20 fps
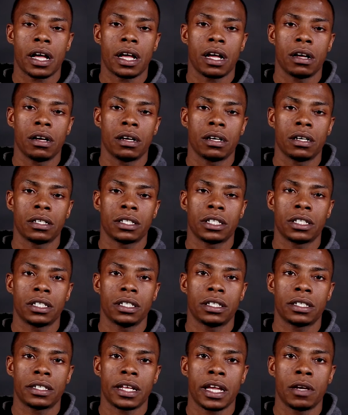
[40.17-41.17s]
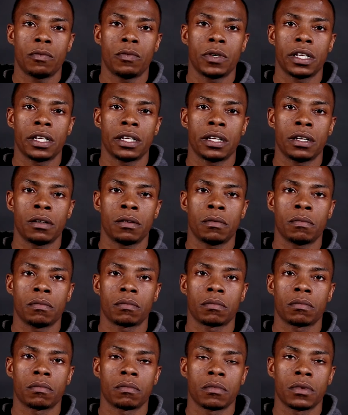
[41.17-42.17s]
And she stayed with him,
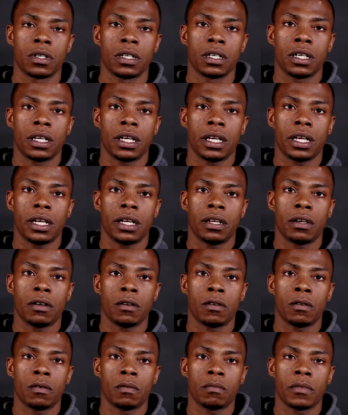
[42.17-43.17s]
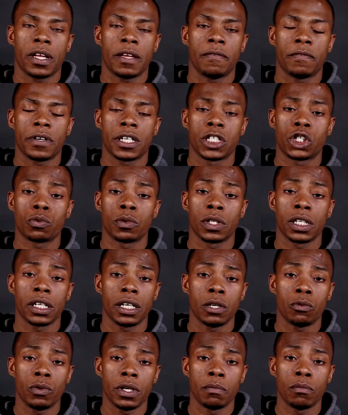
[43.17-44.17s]
and
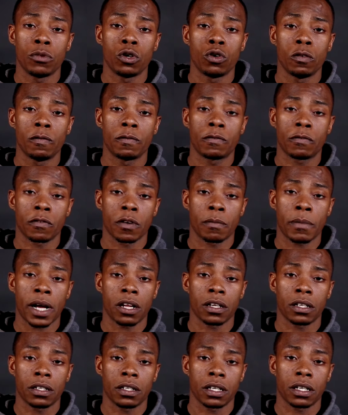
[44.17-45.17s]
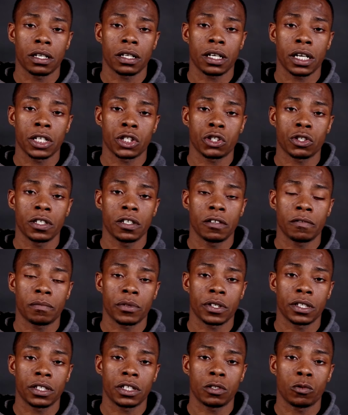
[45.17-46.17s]
eventually we moved from out of the country of
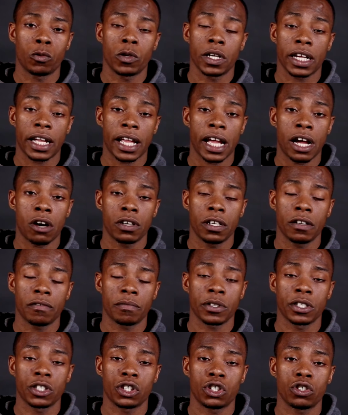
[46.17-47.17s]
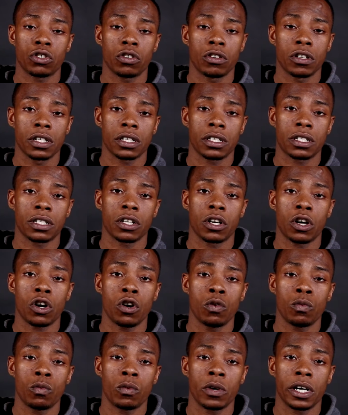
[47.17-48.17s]
the county of Prince George to
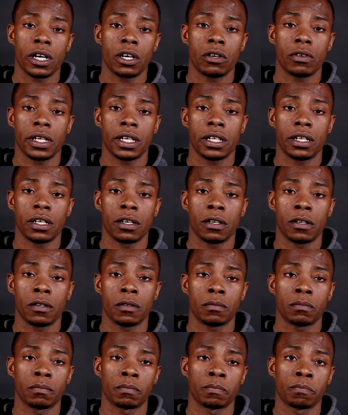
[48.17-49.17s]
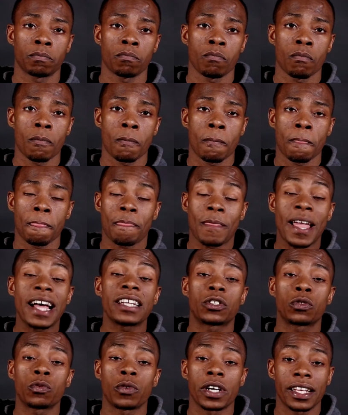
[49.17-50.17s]
Hopewell, and
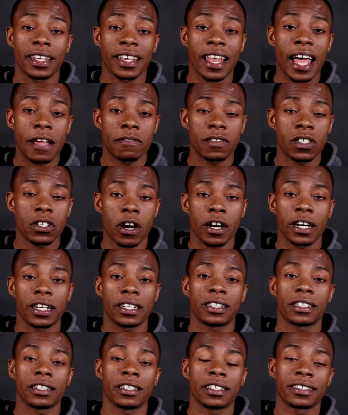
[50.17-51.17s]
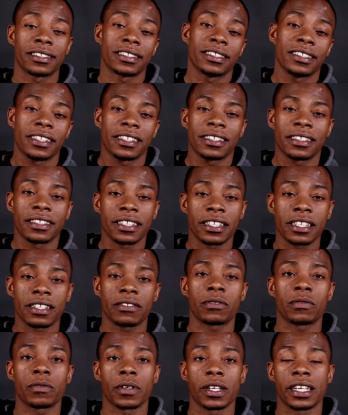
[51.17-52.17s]
that's when life started to
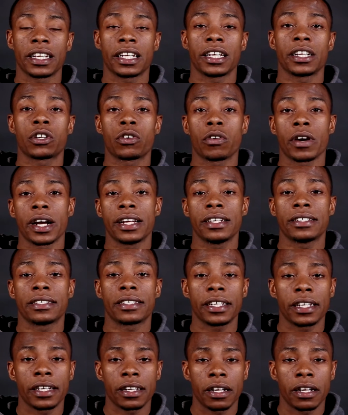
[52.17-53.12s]
really get crazy.